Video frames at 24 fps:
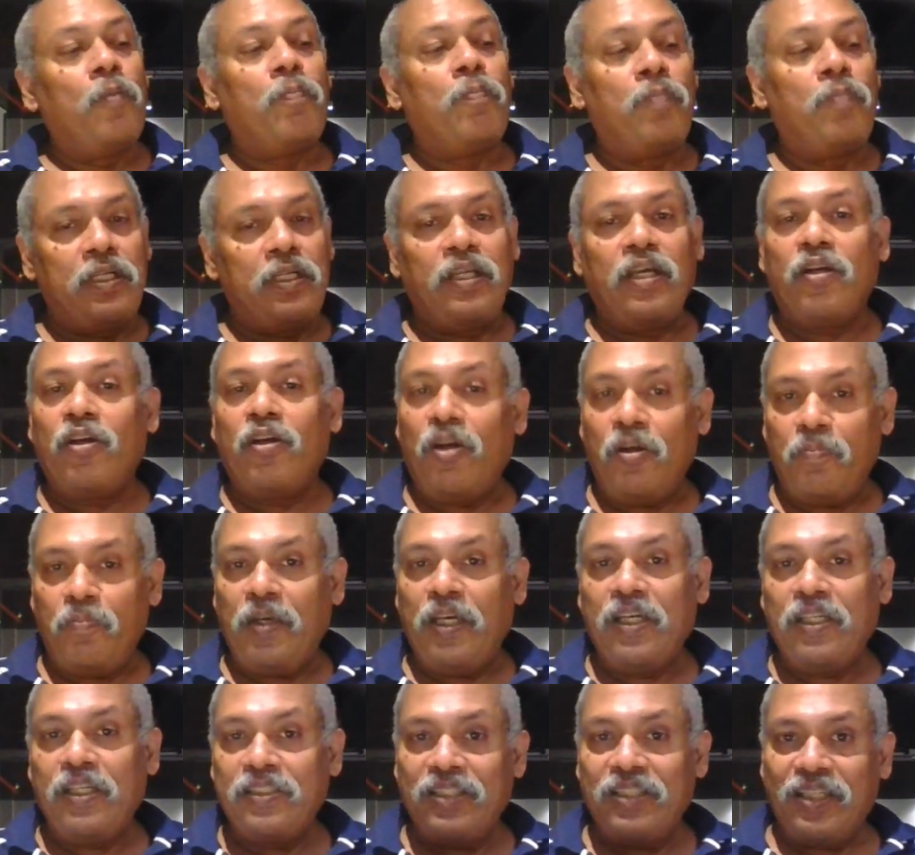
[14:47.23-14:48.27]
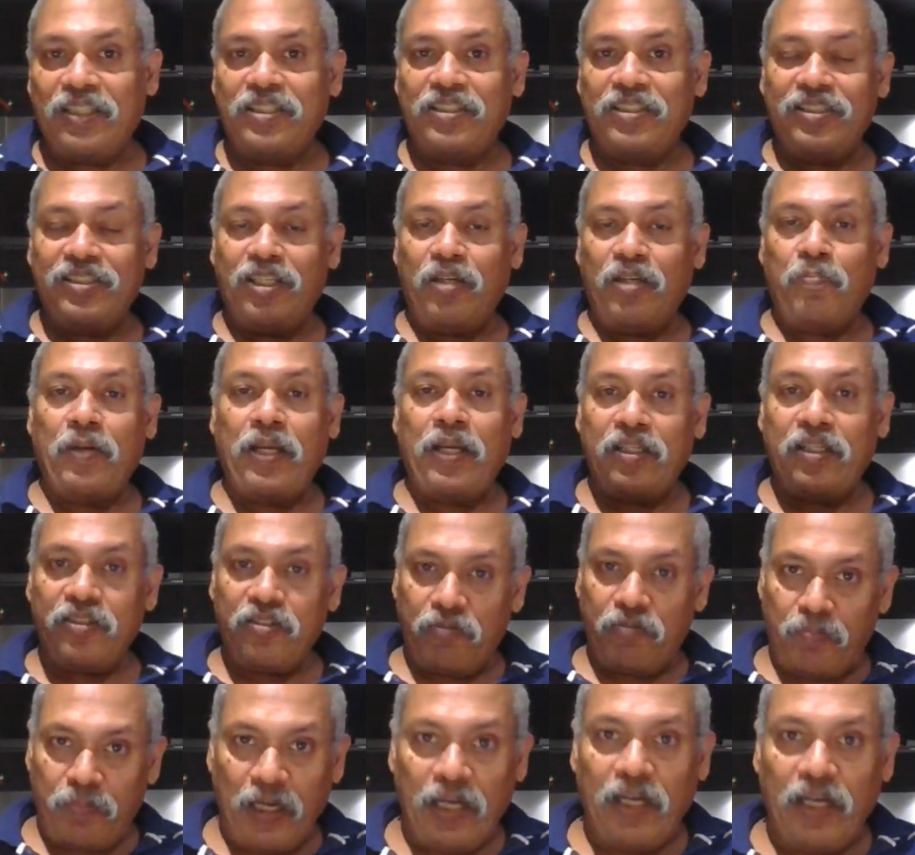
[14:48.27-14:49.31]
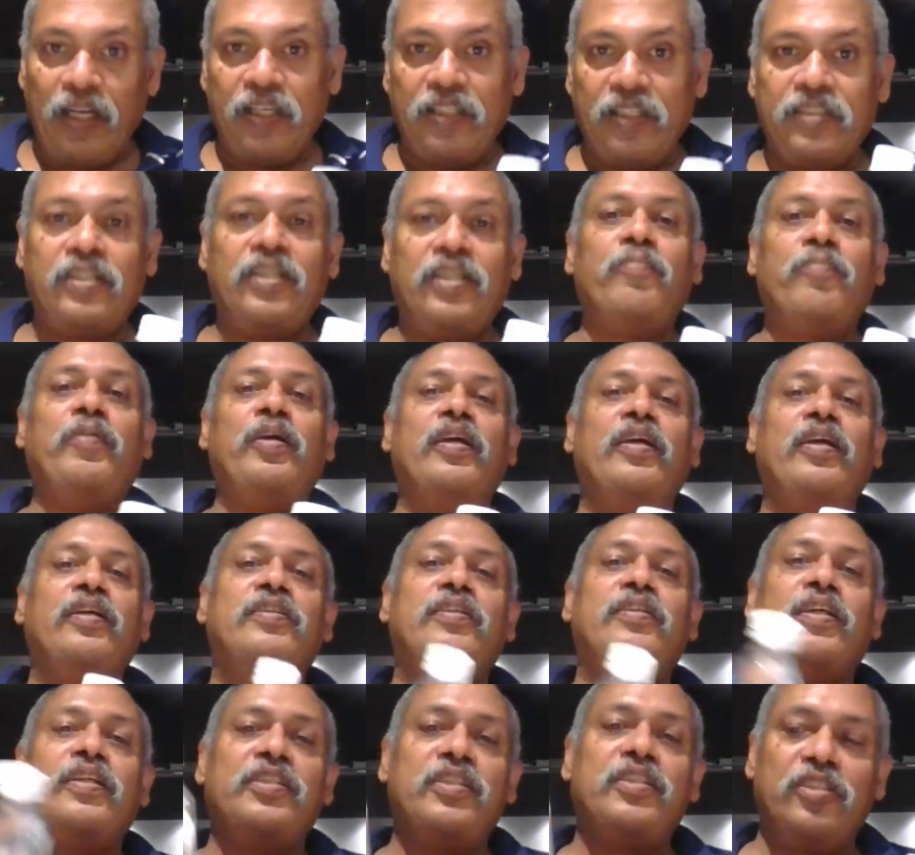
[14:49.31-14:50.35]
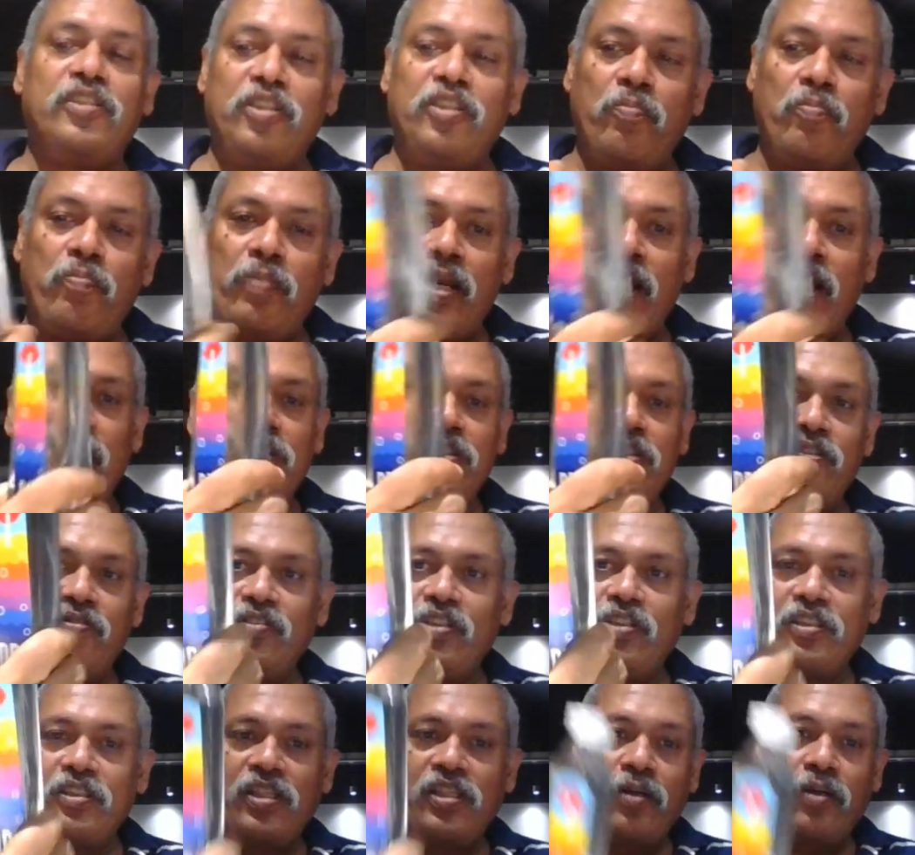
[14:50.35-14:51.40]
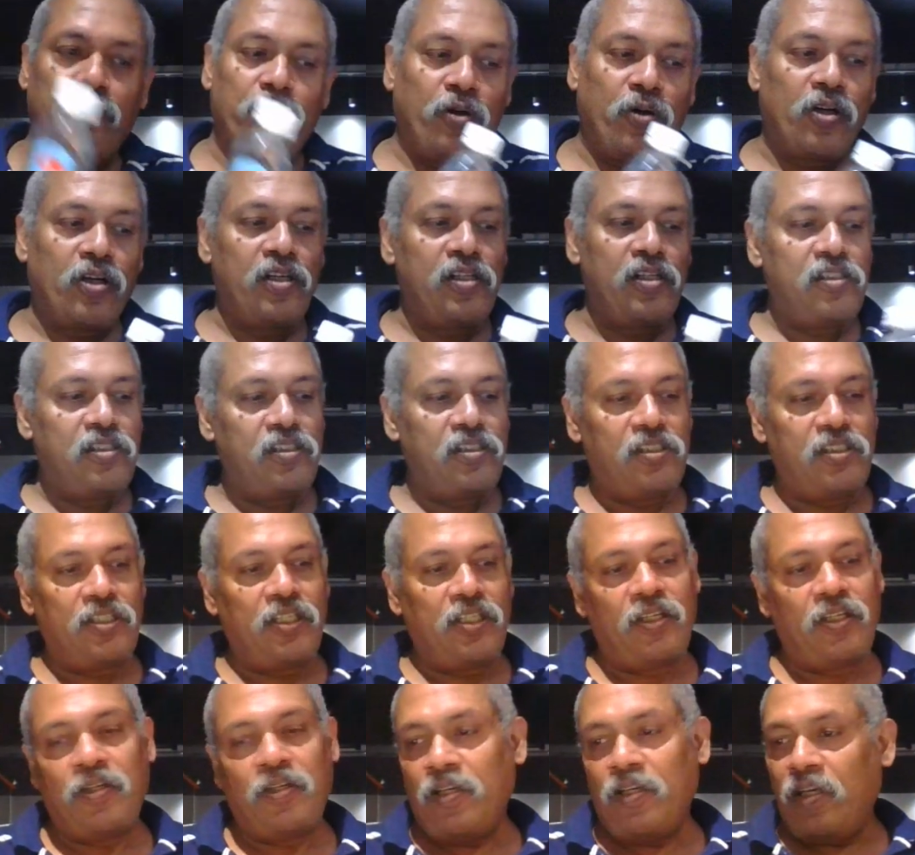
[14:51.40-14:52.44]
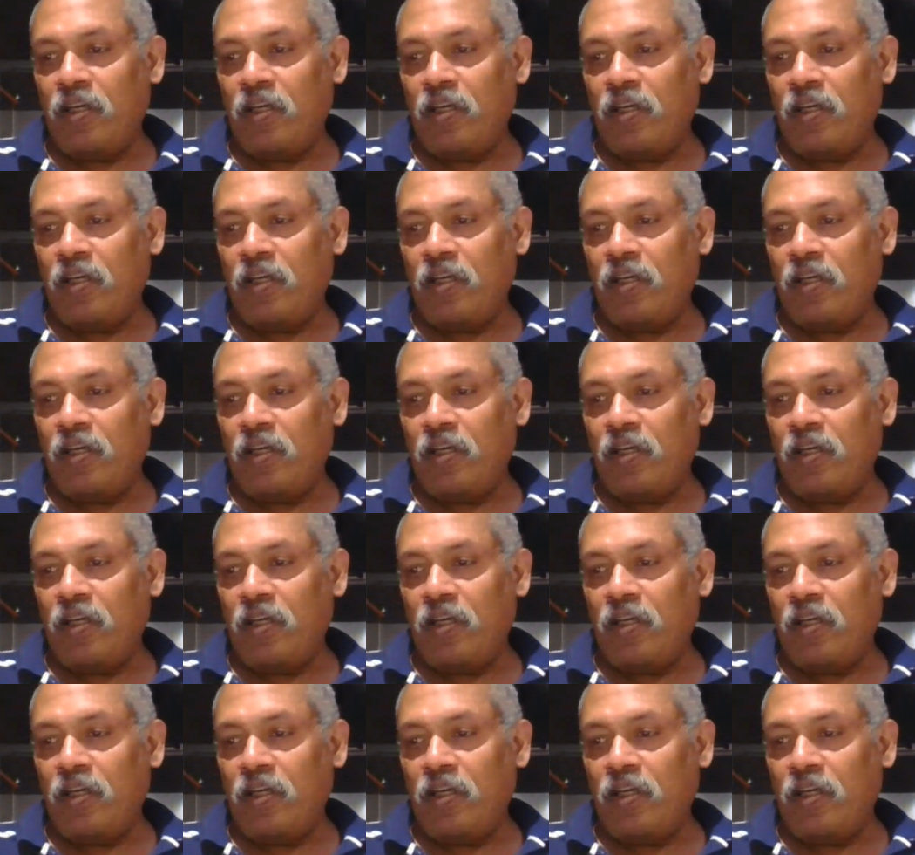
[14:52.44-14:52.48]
But they're not making sections and plans of buildings. They're making sections and plans of things like bottles and